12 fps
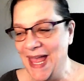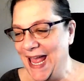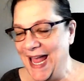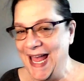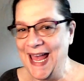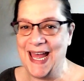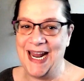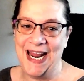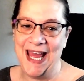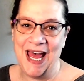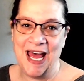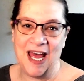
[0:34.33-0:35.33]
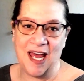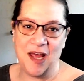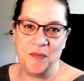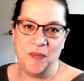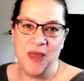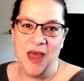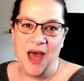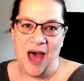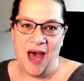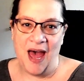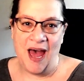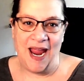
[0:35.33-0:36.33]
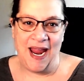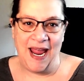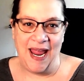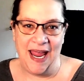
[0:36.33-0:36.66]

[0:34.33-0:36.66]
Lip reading: And I